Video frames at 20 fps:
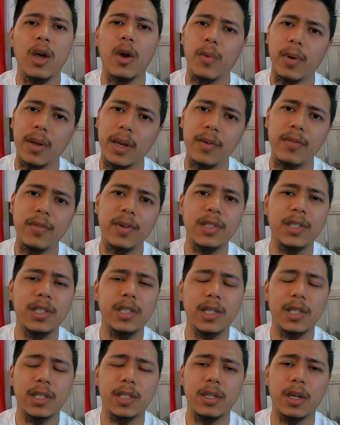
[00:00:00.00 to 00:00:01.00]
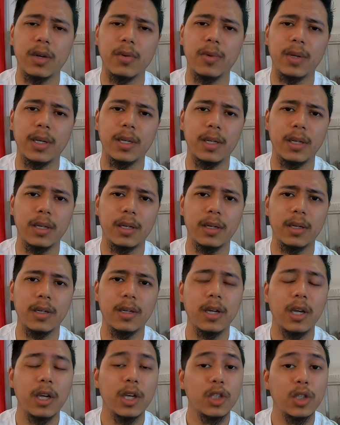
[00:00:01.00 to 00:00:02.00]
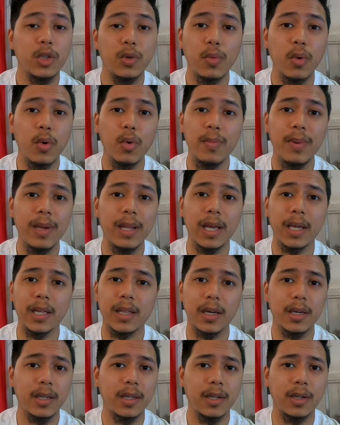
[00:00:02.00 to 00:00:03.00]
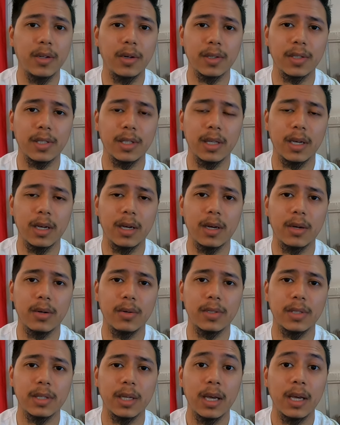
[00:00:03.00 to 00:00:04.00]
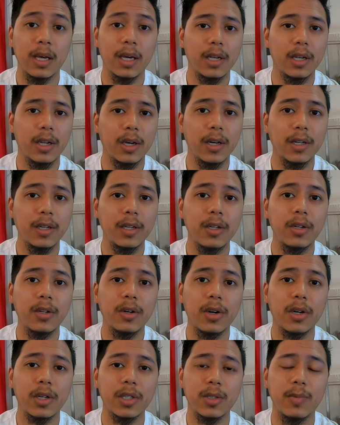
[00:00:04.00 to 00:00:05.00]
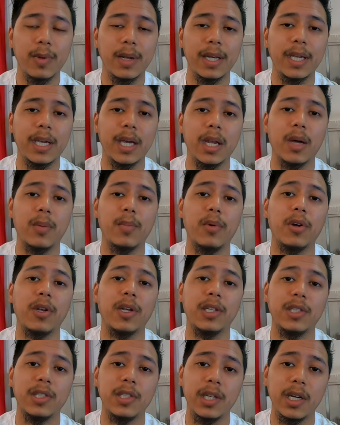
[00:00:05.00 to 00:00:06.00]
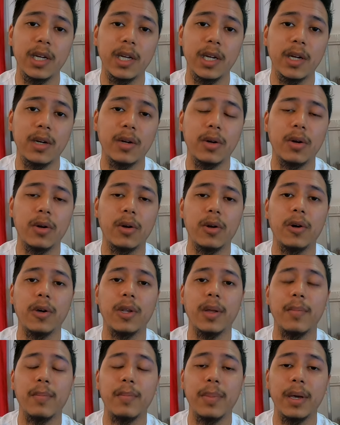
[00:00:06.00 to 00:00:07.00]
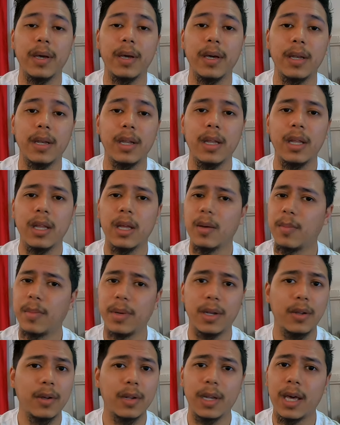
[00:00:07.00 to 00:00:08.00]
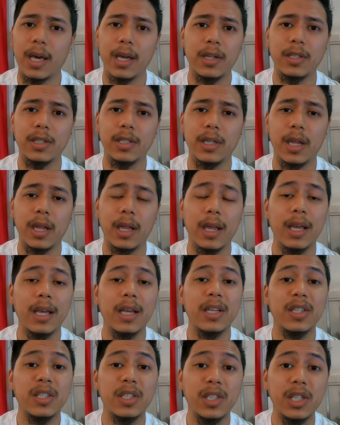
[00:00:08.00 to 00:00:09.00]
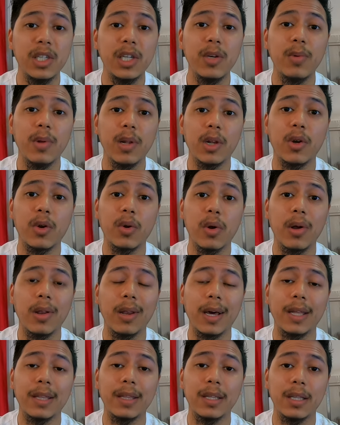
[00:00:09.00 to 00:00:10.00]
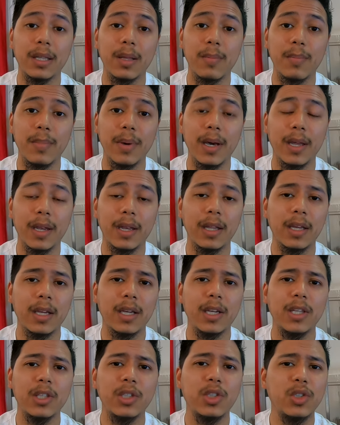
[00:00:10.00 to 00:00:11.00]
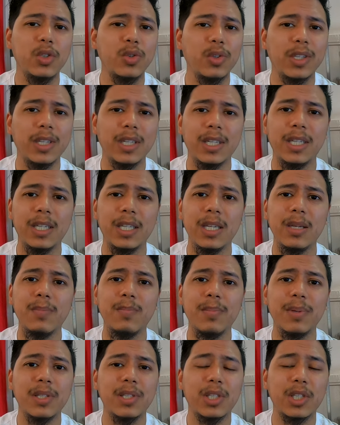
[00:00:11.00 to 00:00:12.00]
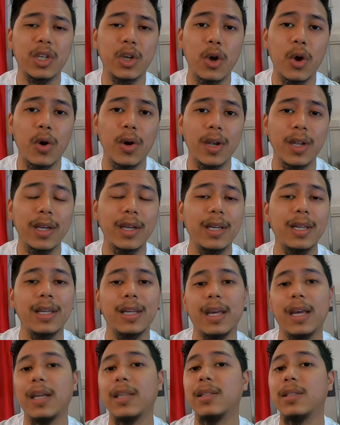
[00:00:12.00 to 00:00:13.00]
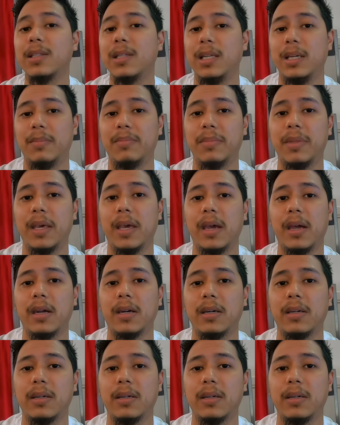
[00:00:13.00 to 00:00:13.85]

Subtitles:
Whenever she is done with dinner, she won't be like the other dogs in the house. The other dogs will get up on a chair or on a bed, but not Angie. She will crawl under the bed into the deepest corner and sleep there.